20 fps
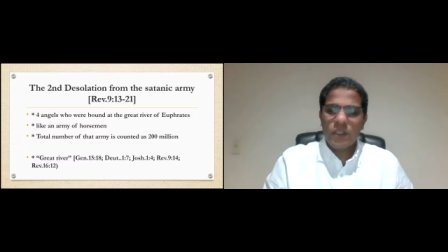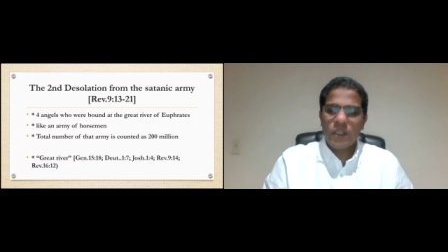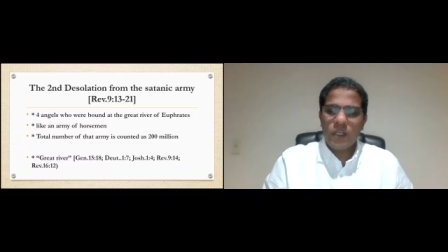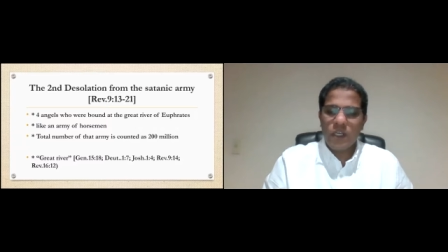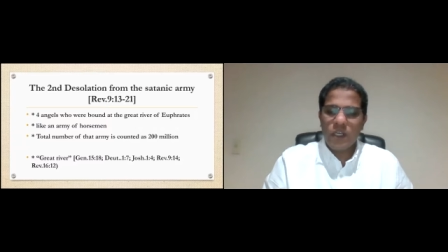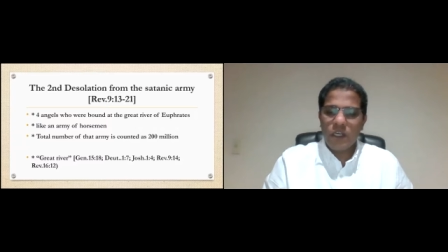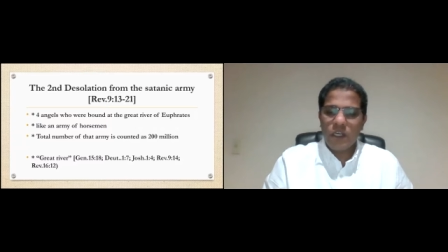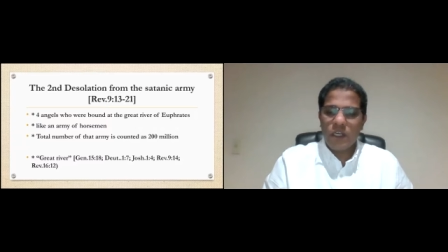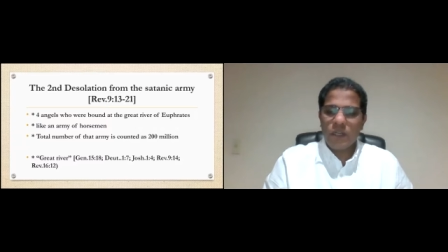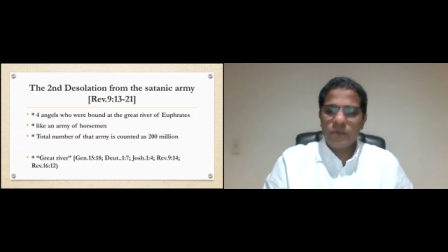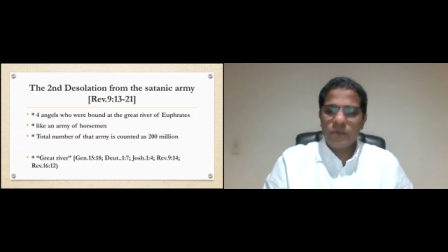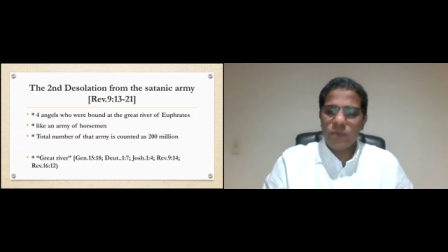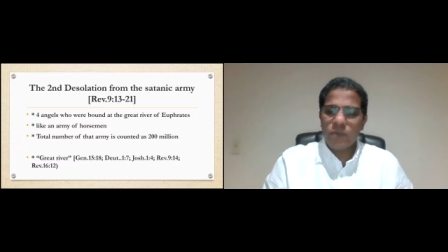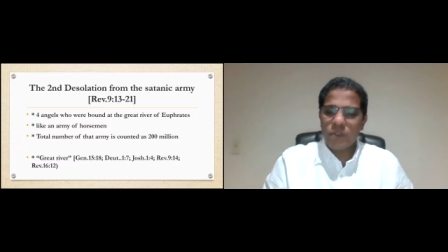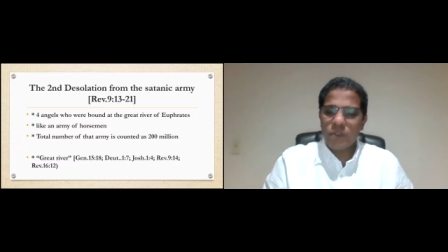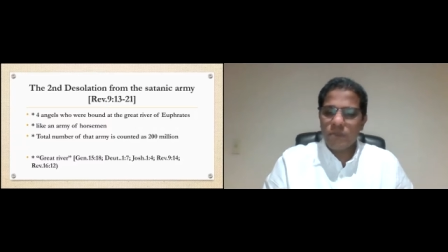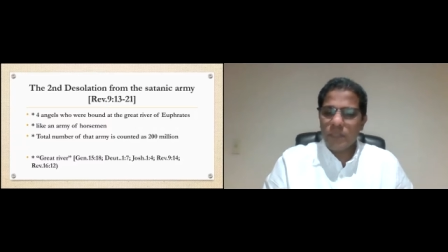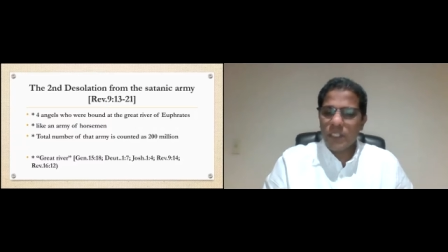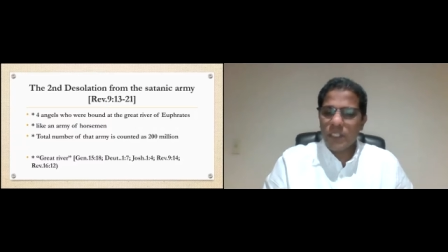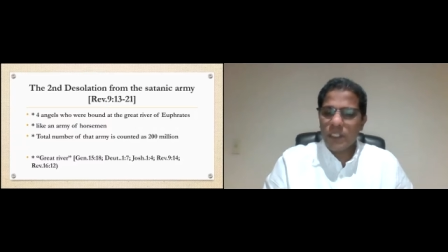uh, we
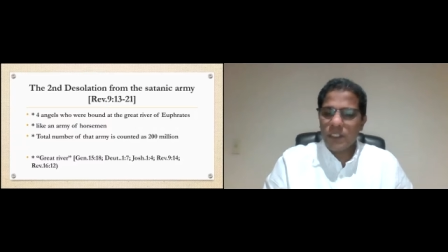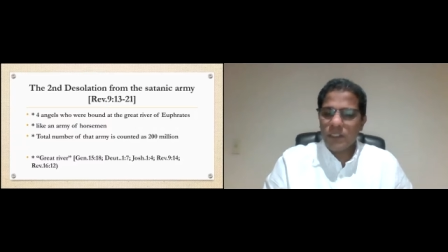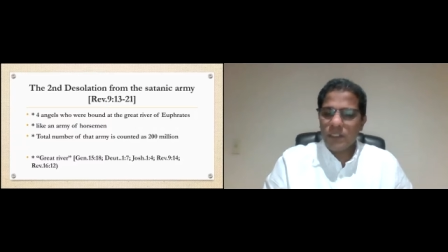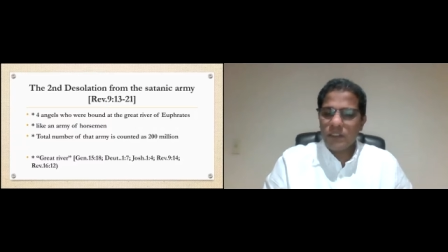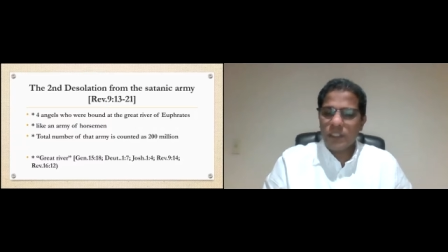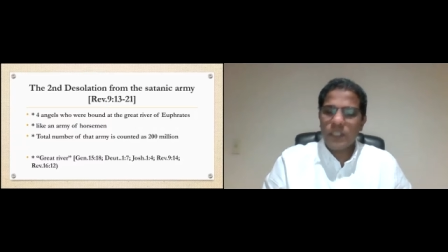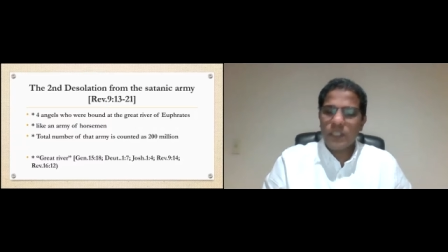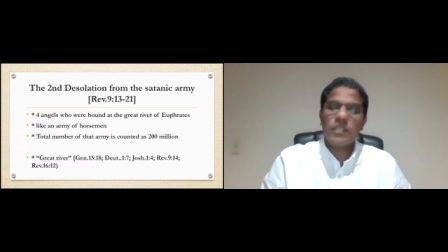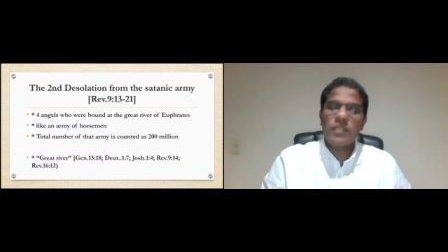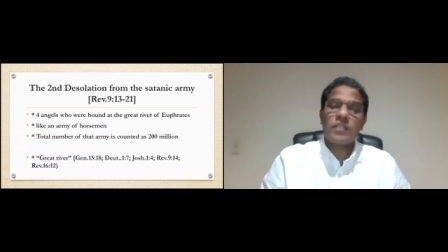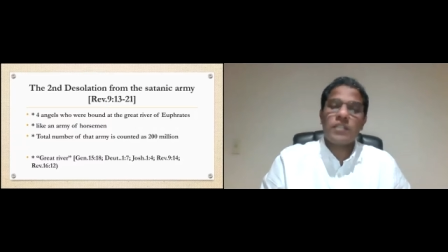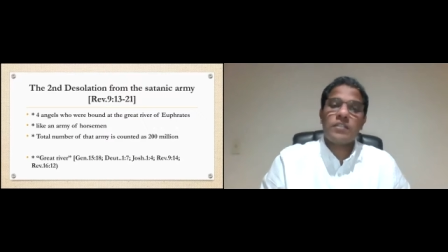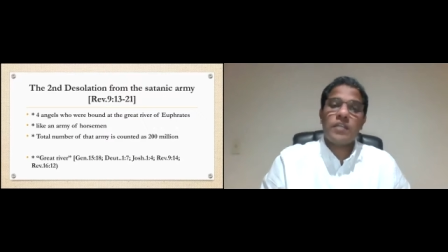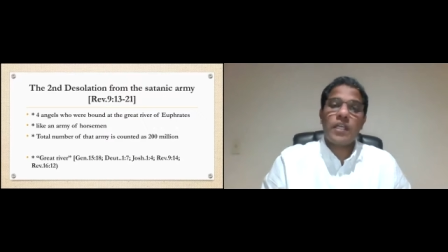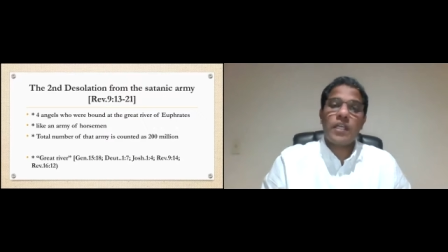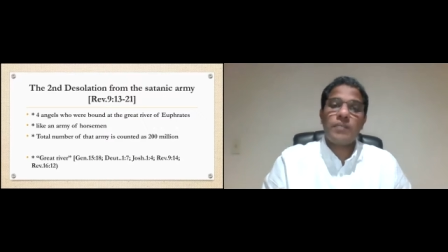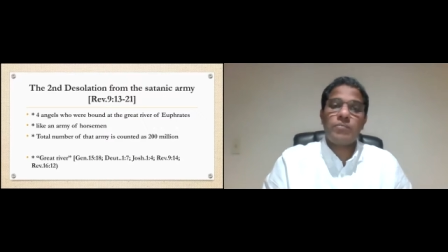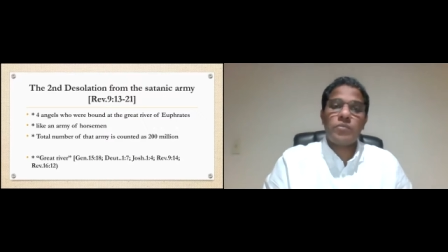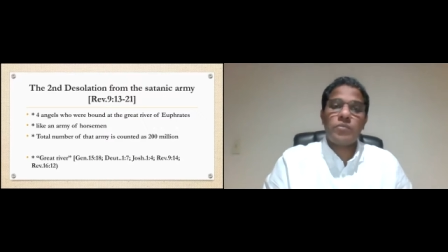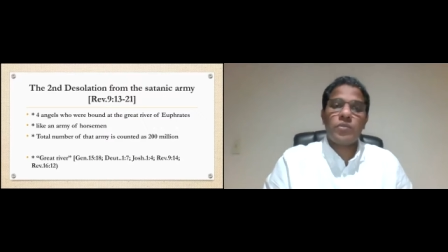won't be taking
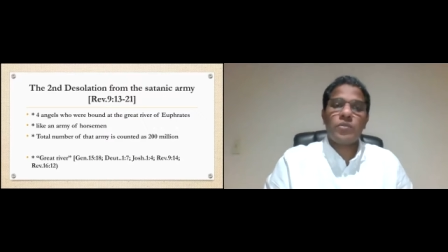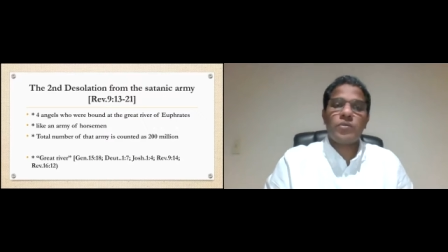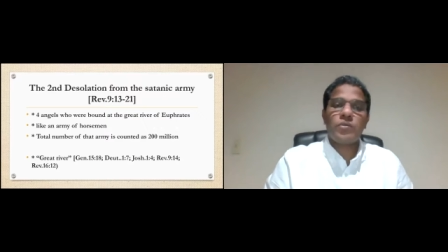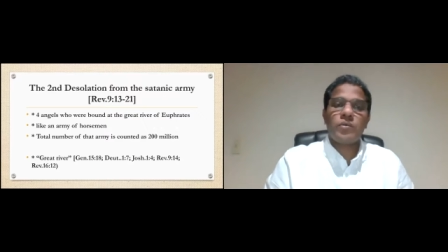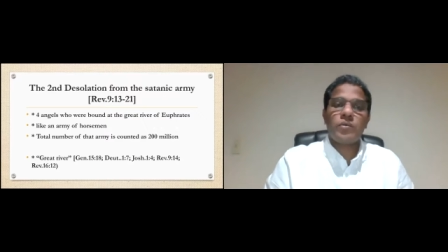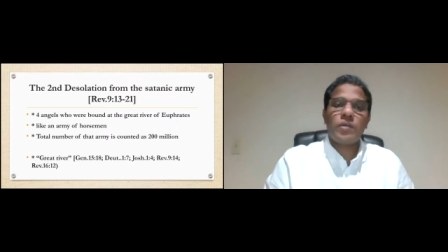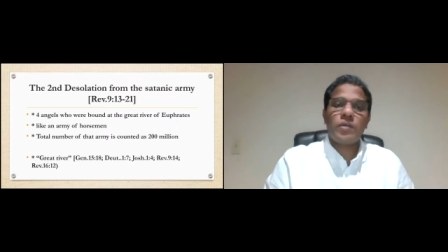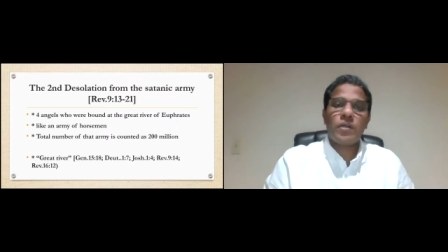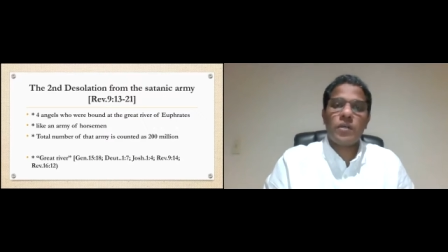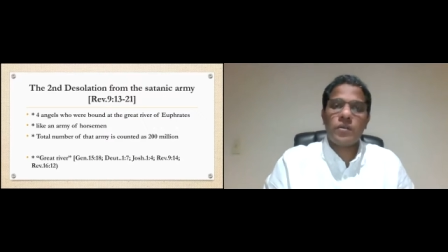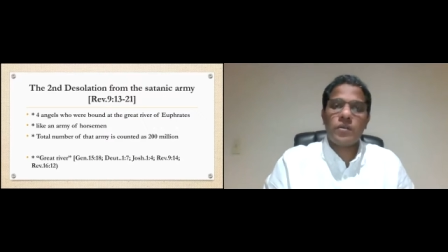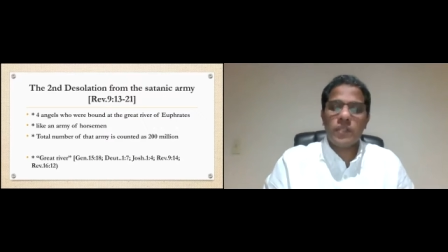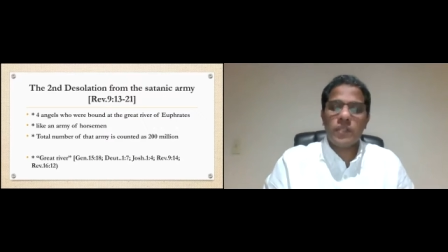time to uh,